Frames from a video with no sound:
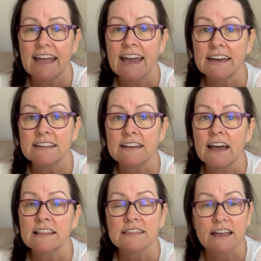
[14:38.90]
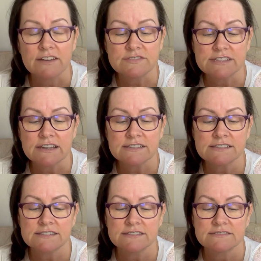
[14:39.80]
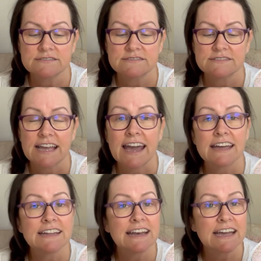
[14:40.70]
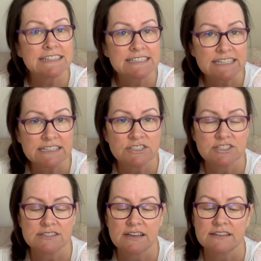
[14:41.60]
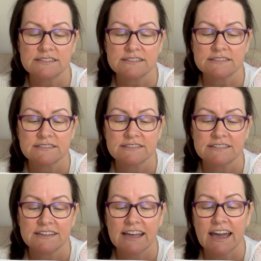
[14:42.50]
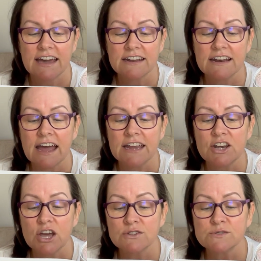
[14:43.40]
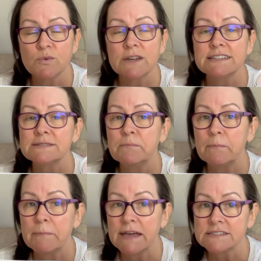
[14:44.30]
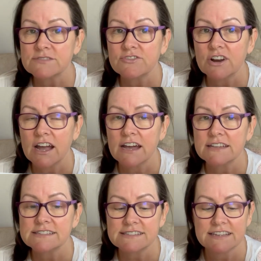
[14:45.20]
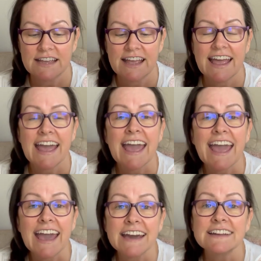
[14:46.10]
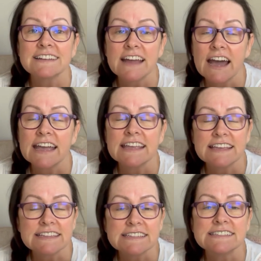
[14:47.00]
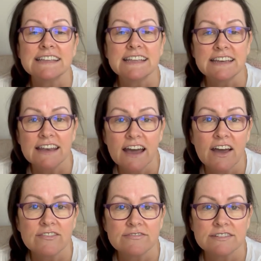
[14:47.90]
Adonai loves us. Adonai teaches us. Adonai knows what is best for us. Adonai is enough.